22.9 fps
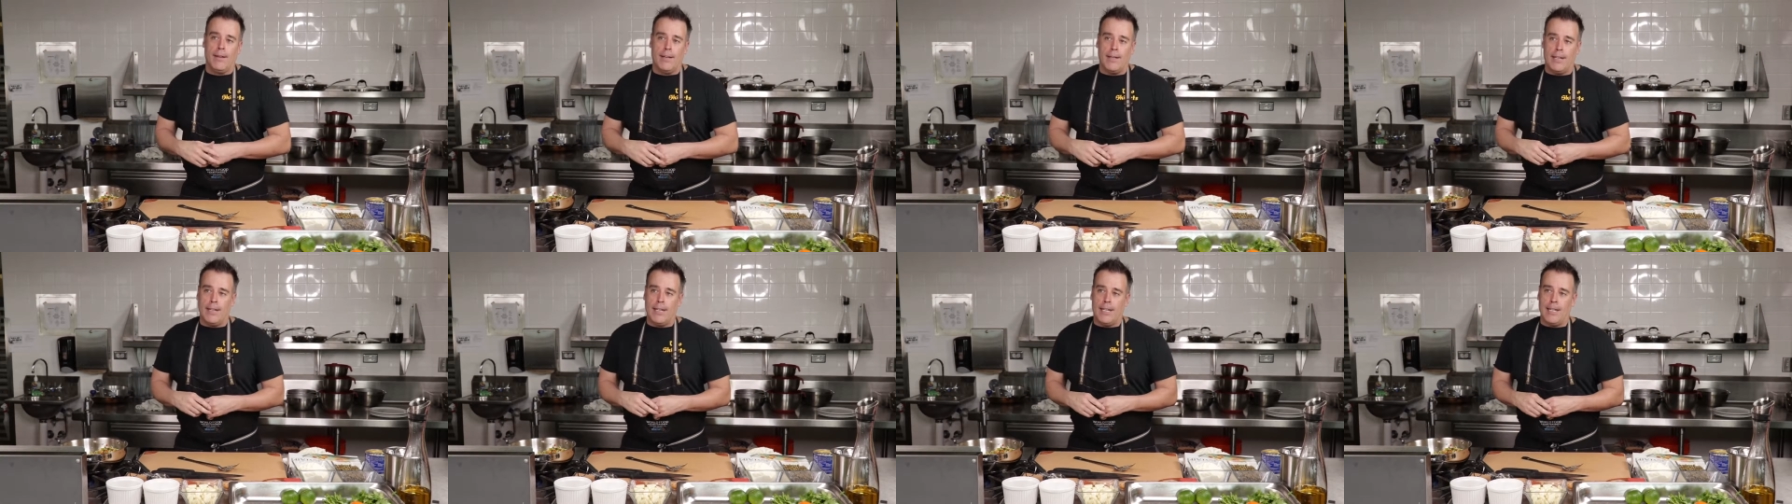
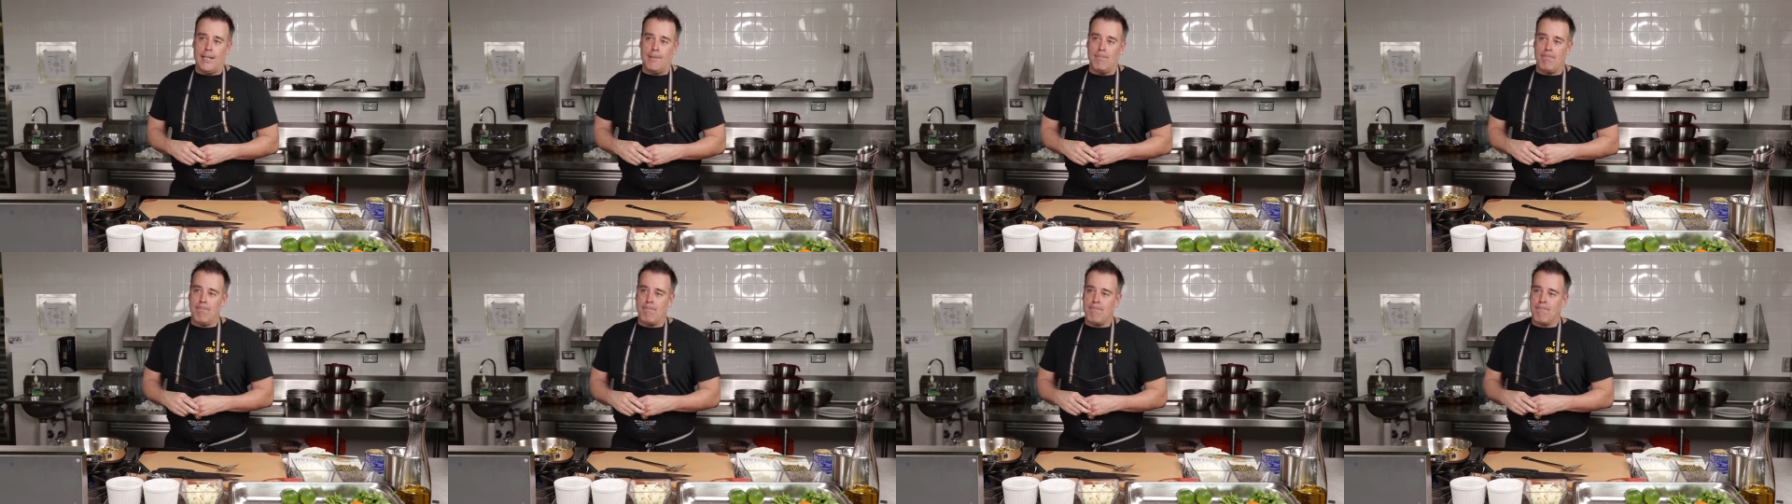
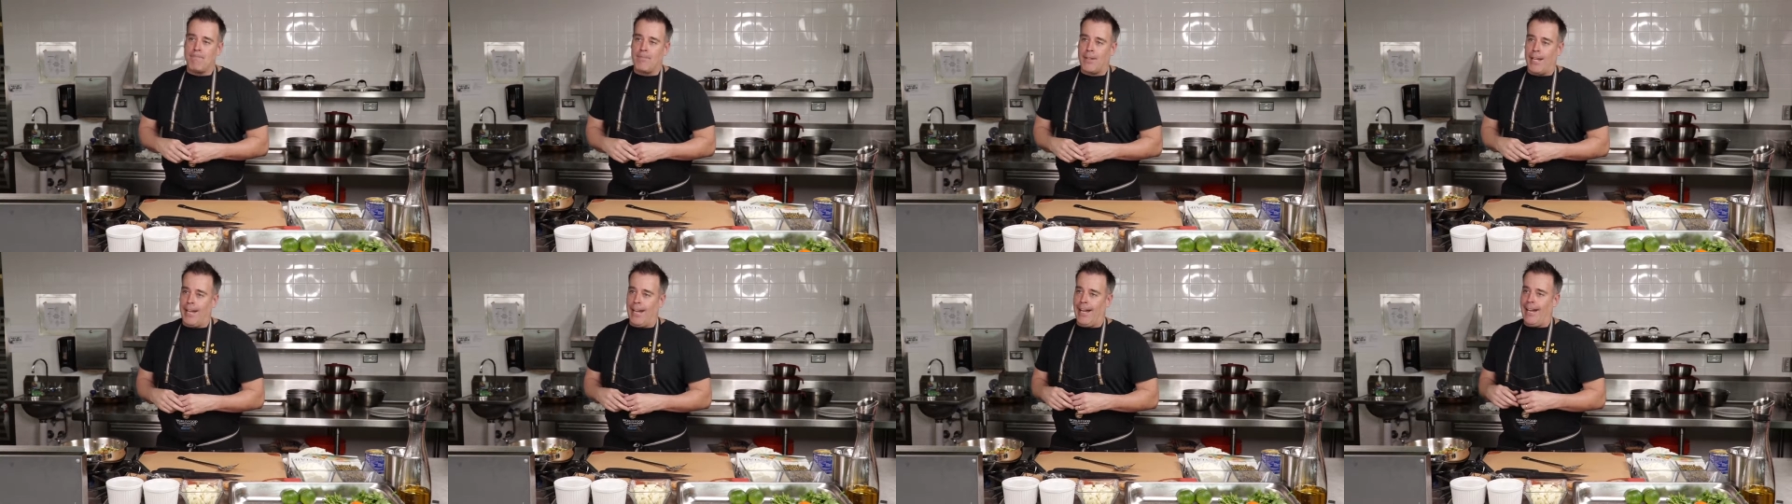
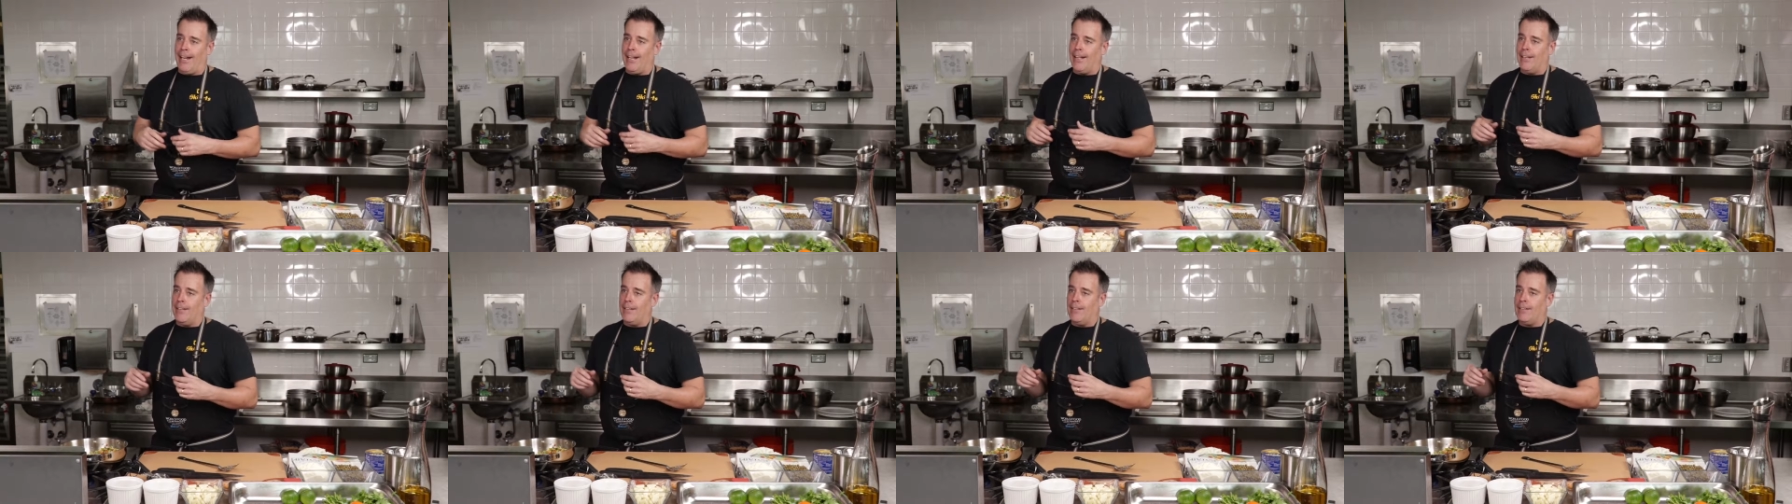
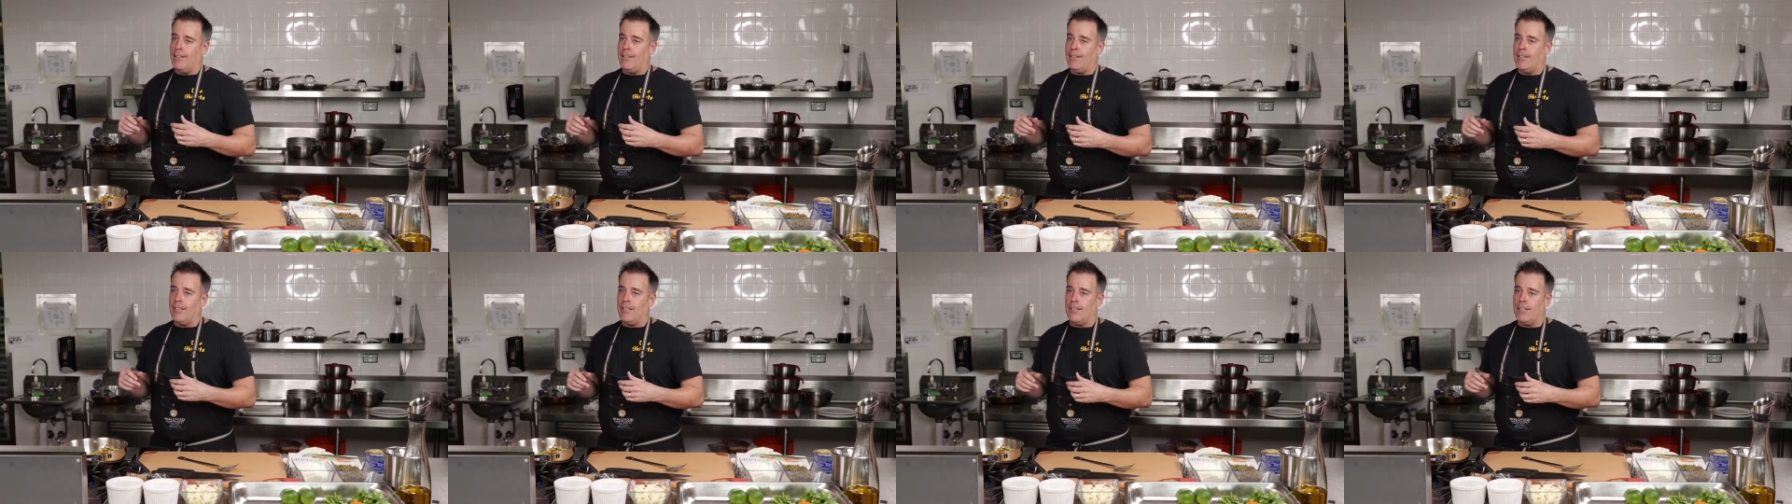and
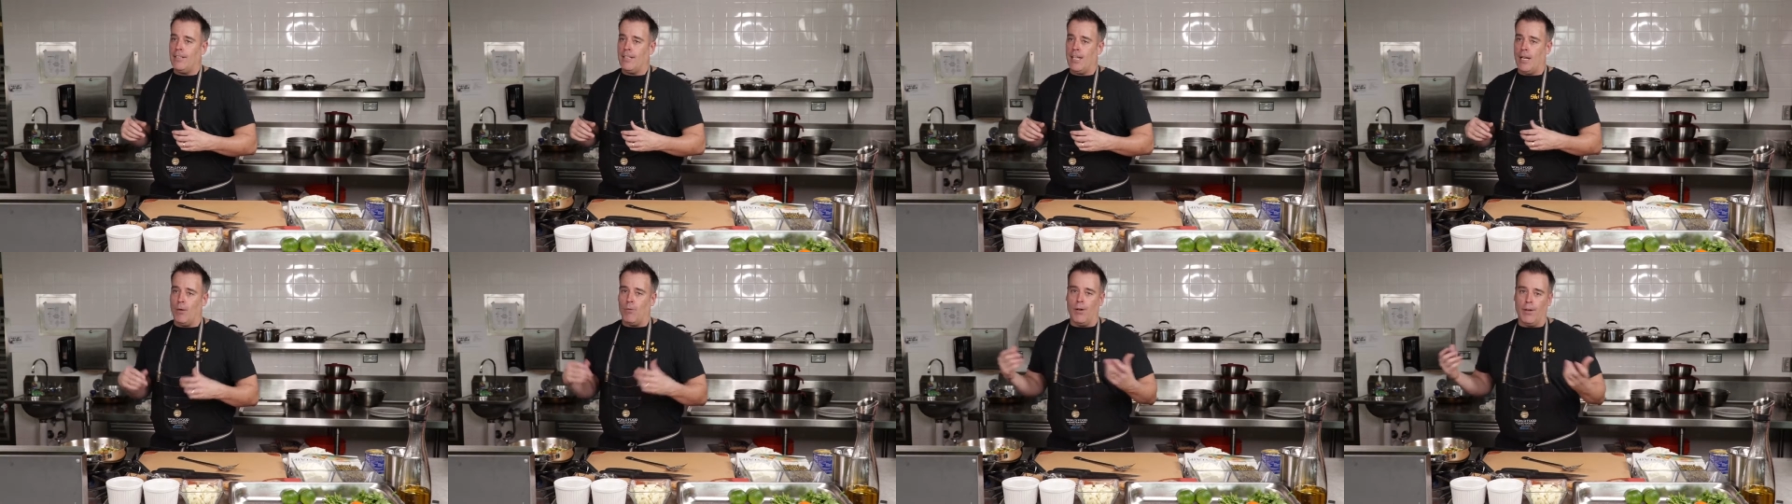
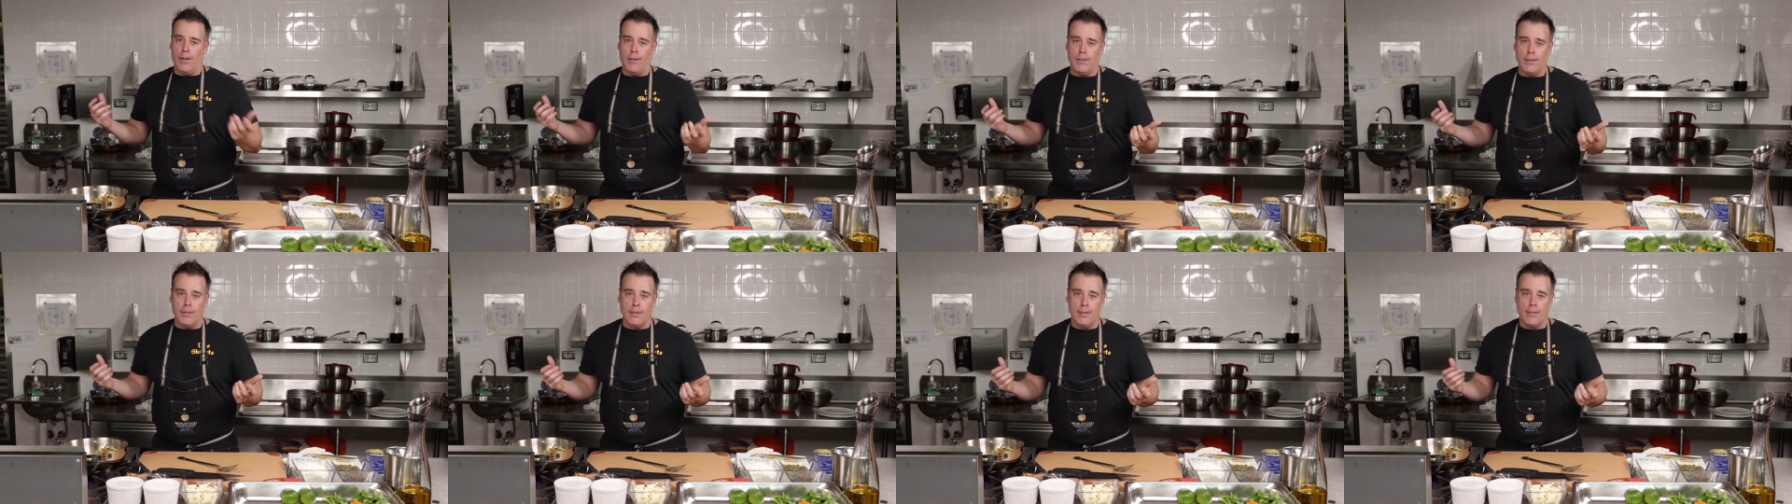I
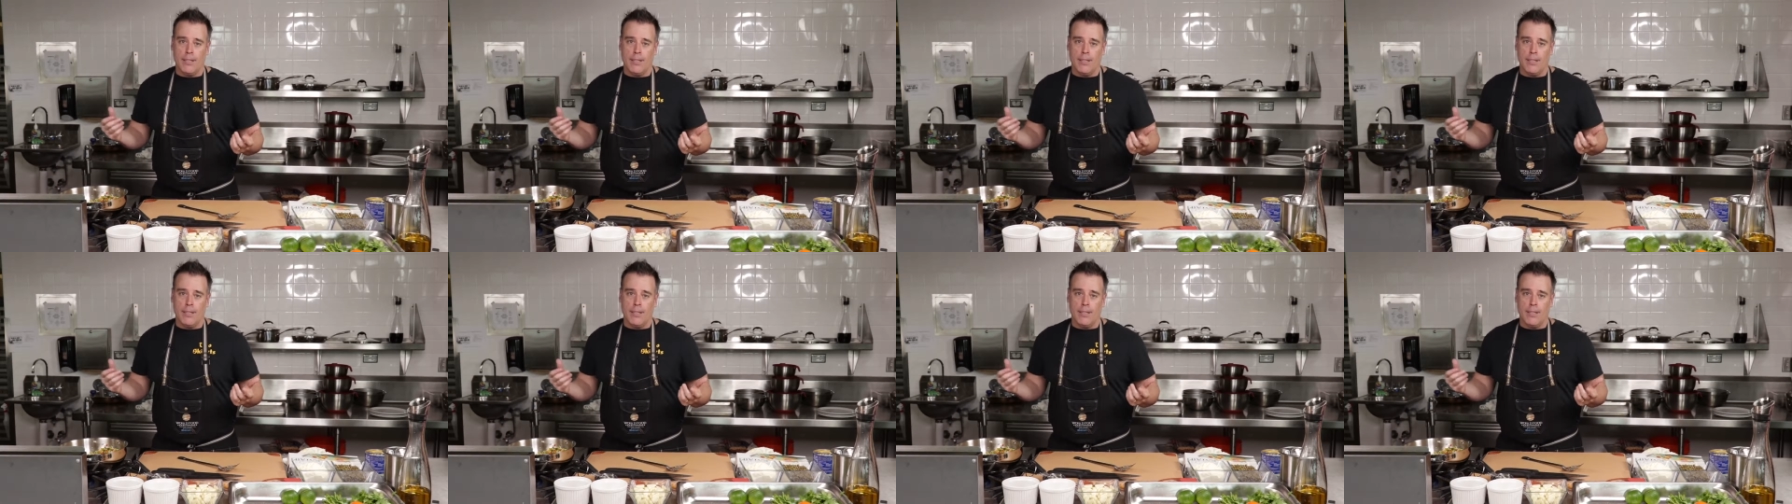won.